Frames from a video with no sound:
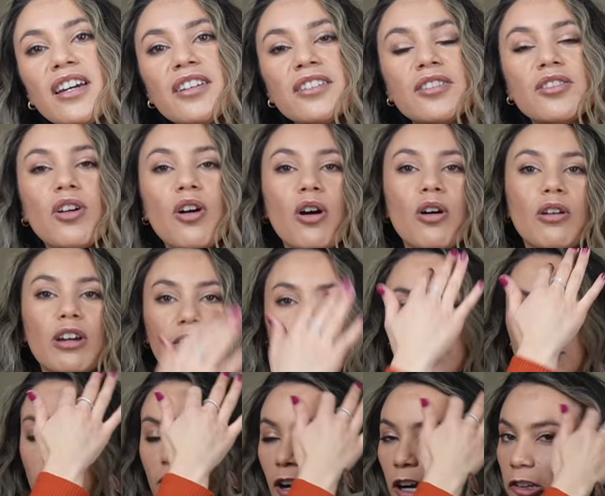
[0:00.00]
So
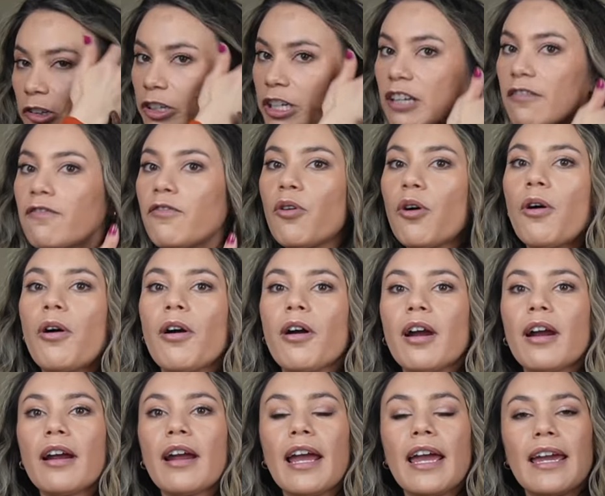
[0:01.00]
if you are looking
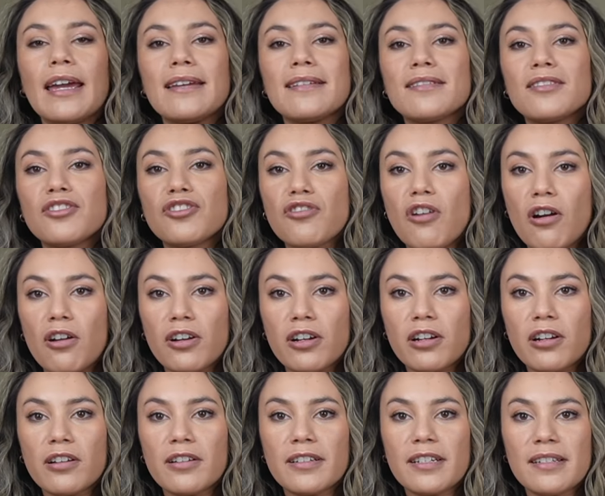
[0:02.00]
for a
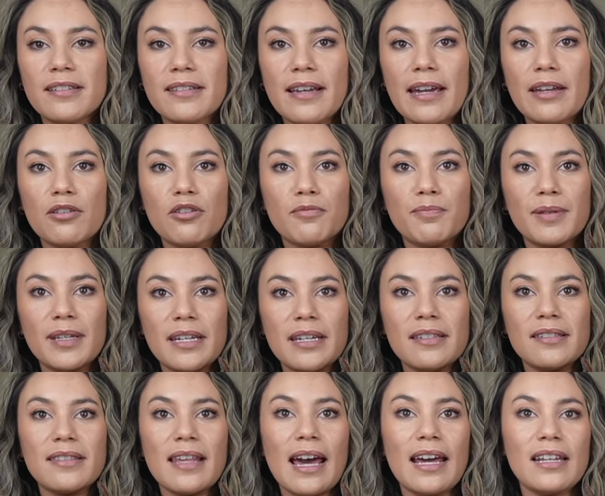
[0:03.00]
starter designer
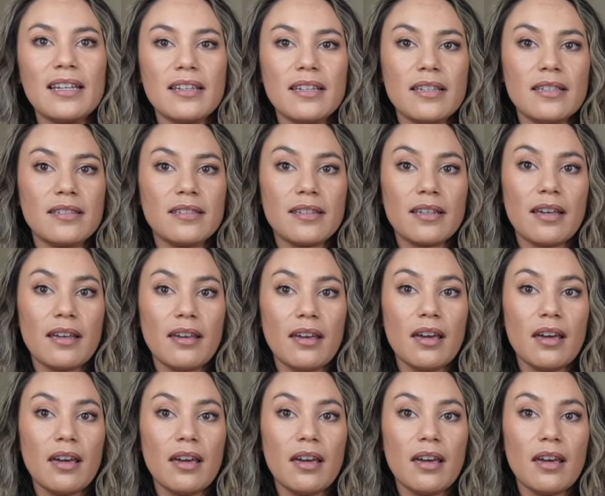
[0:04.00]
piece that is